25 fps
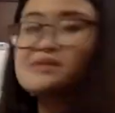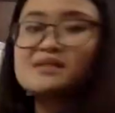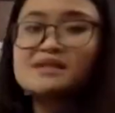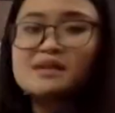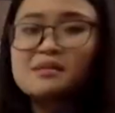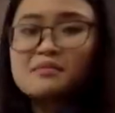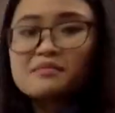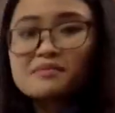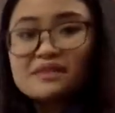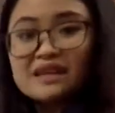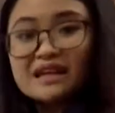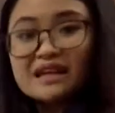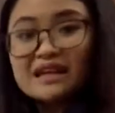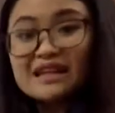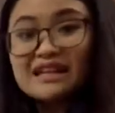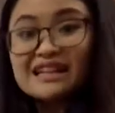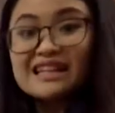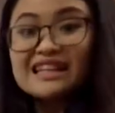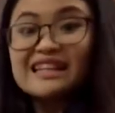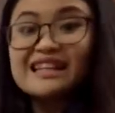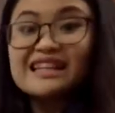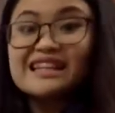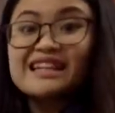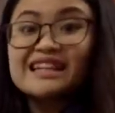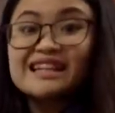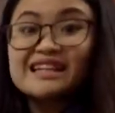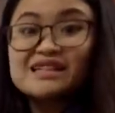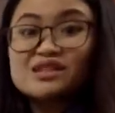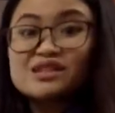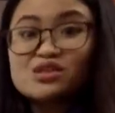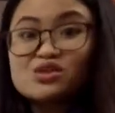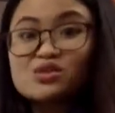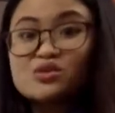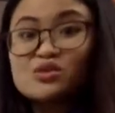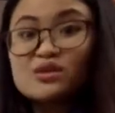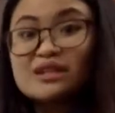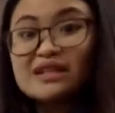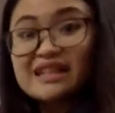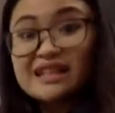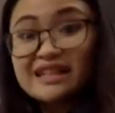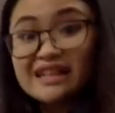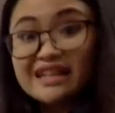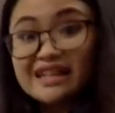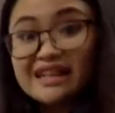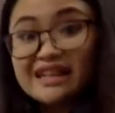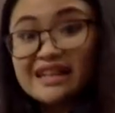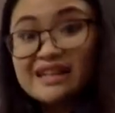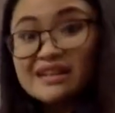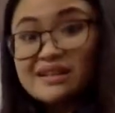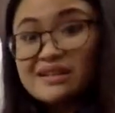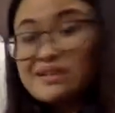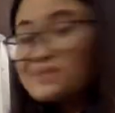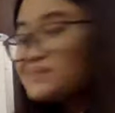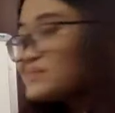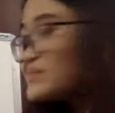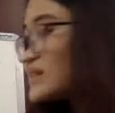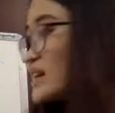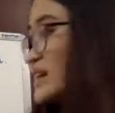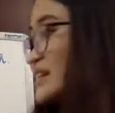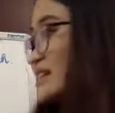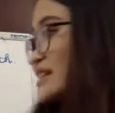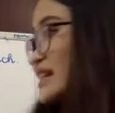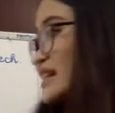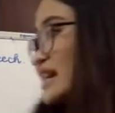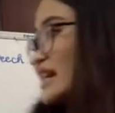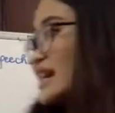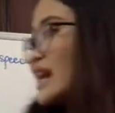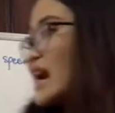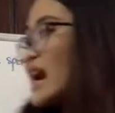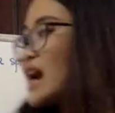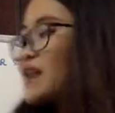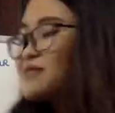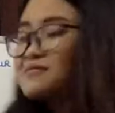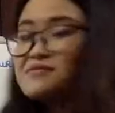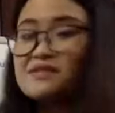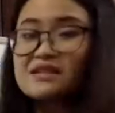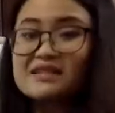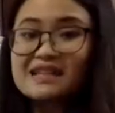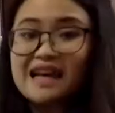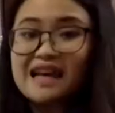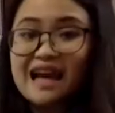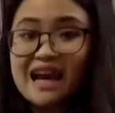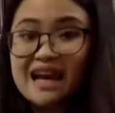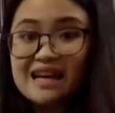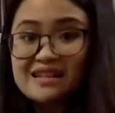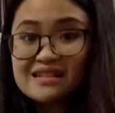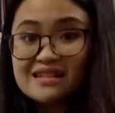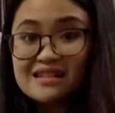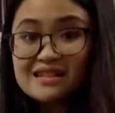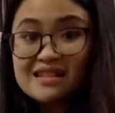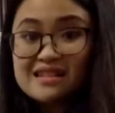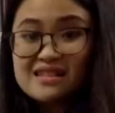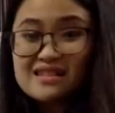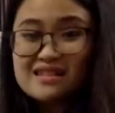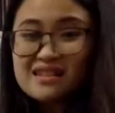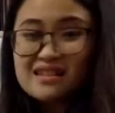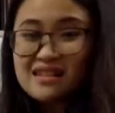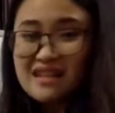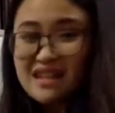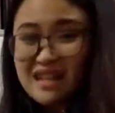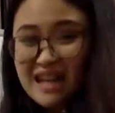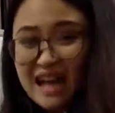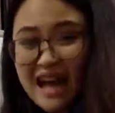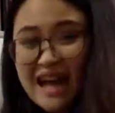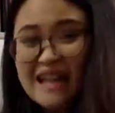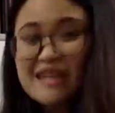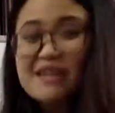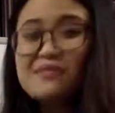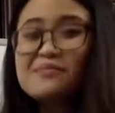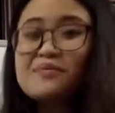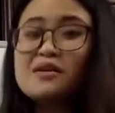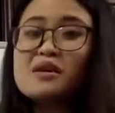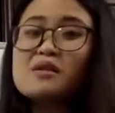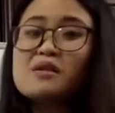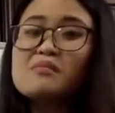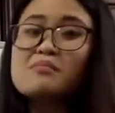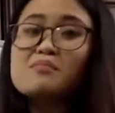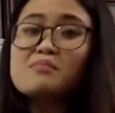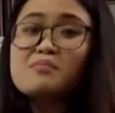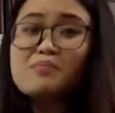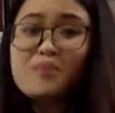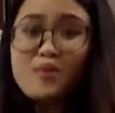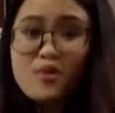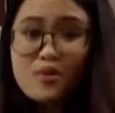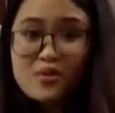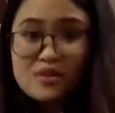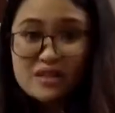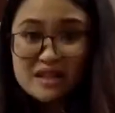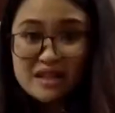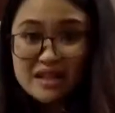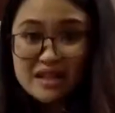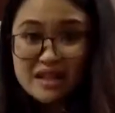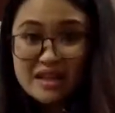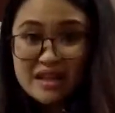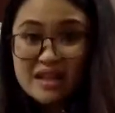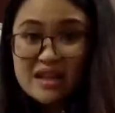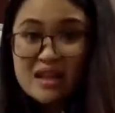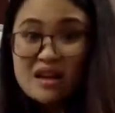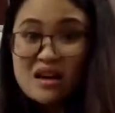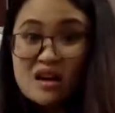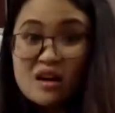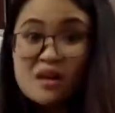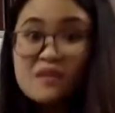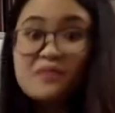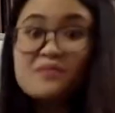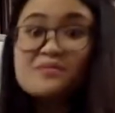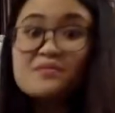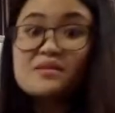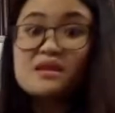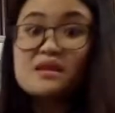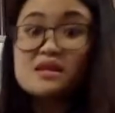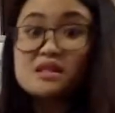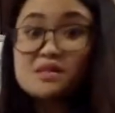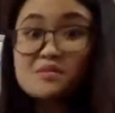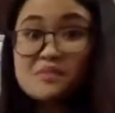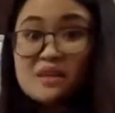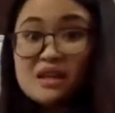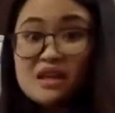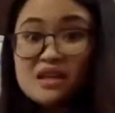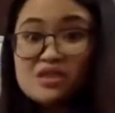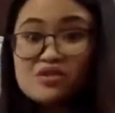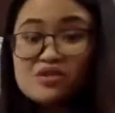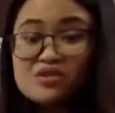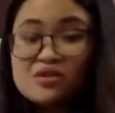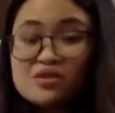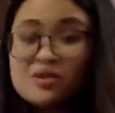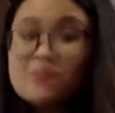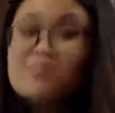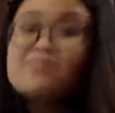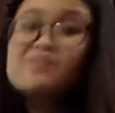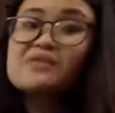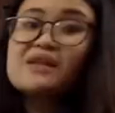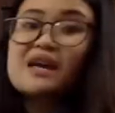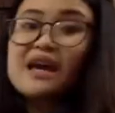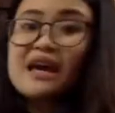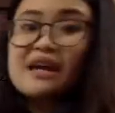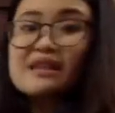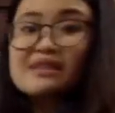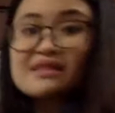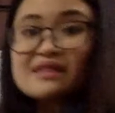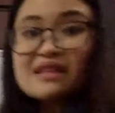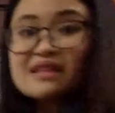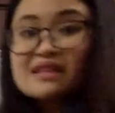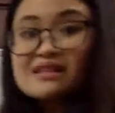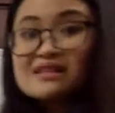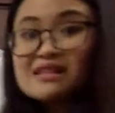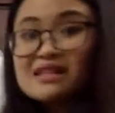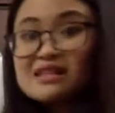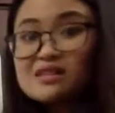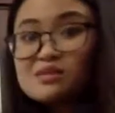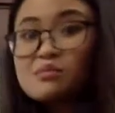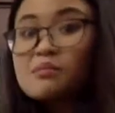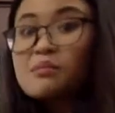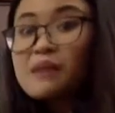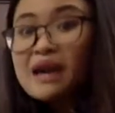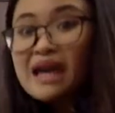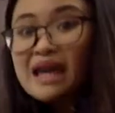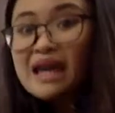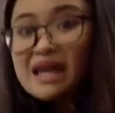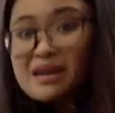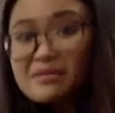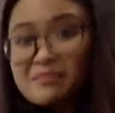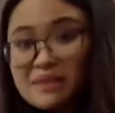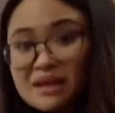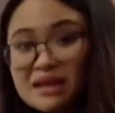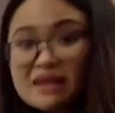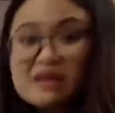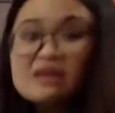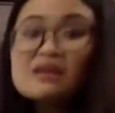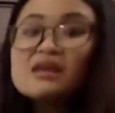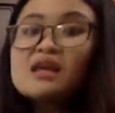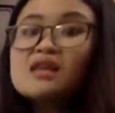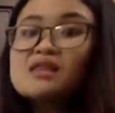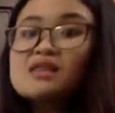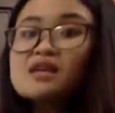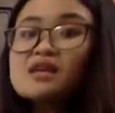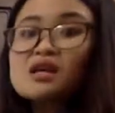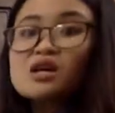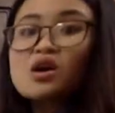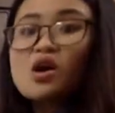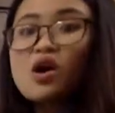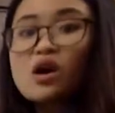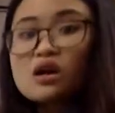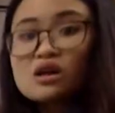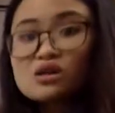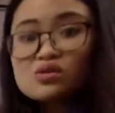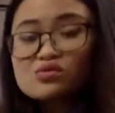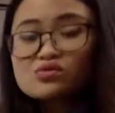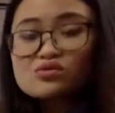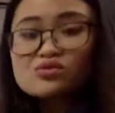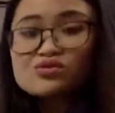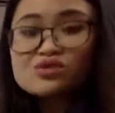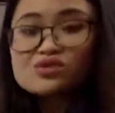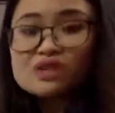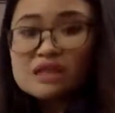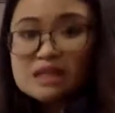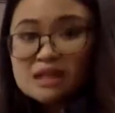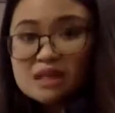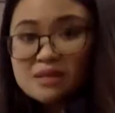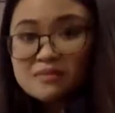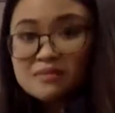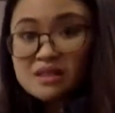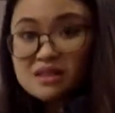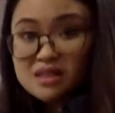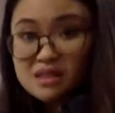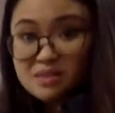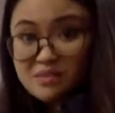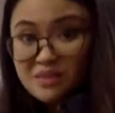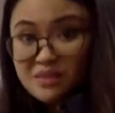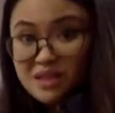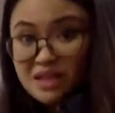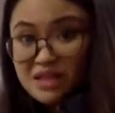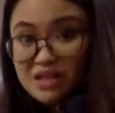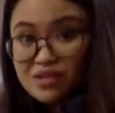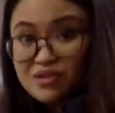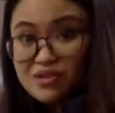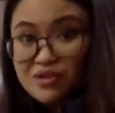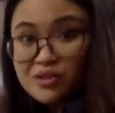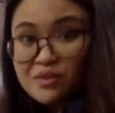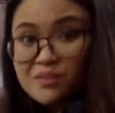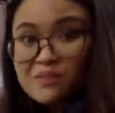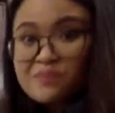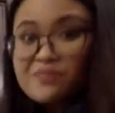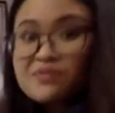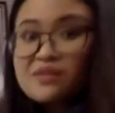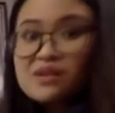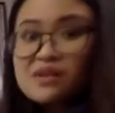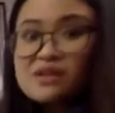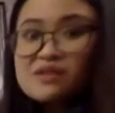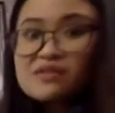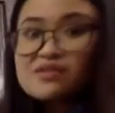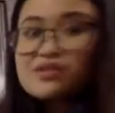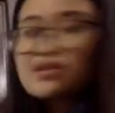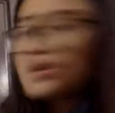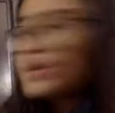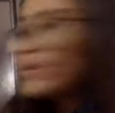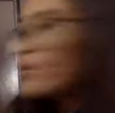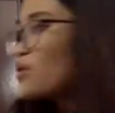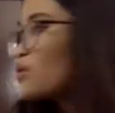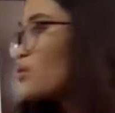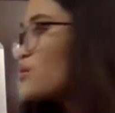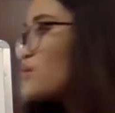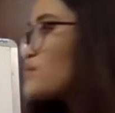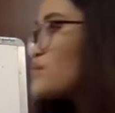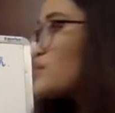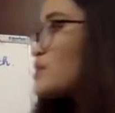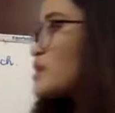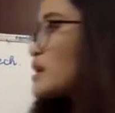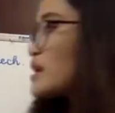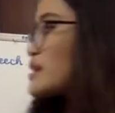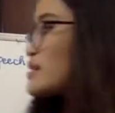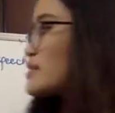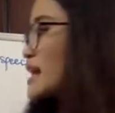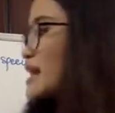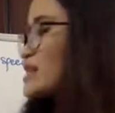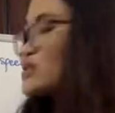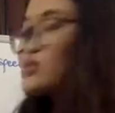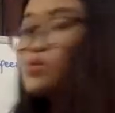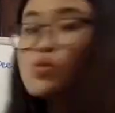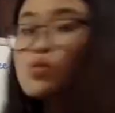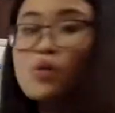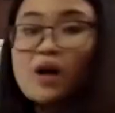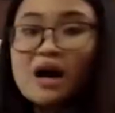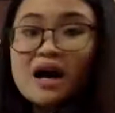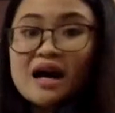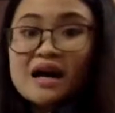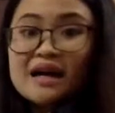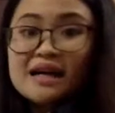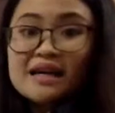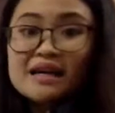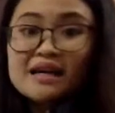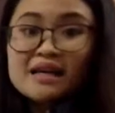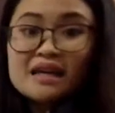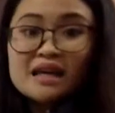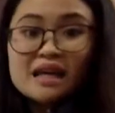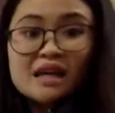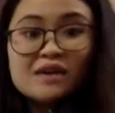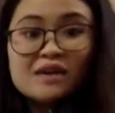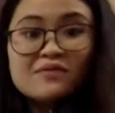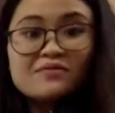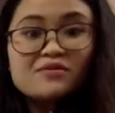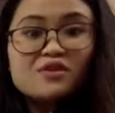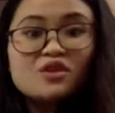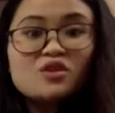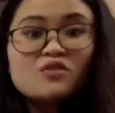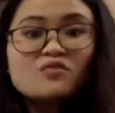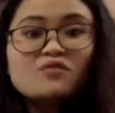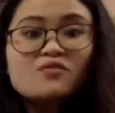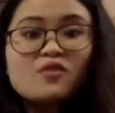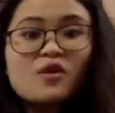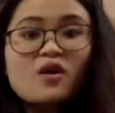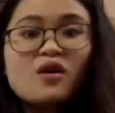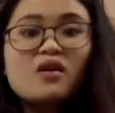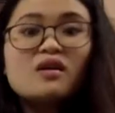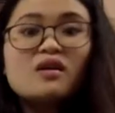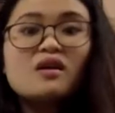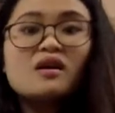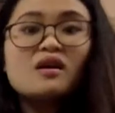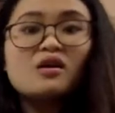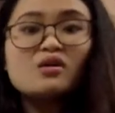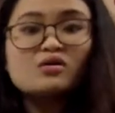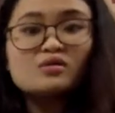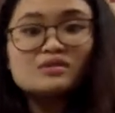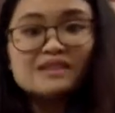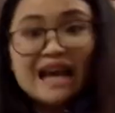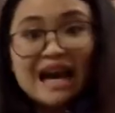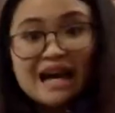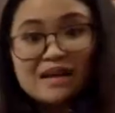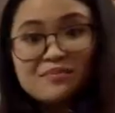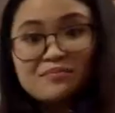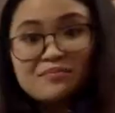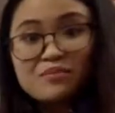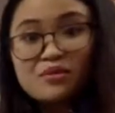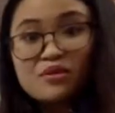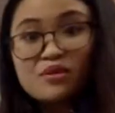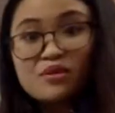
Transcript: something leading to leading. Then after that, this is kind of a body of the speech, and this is maybe the conclusion of the speech. So that's why if you follow that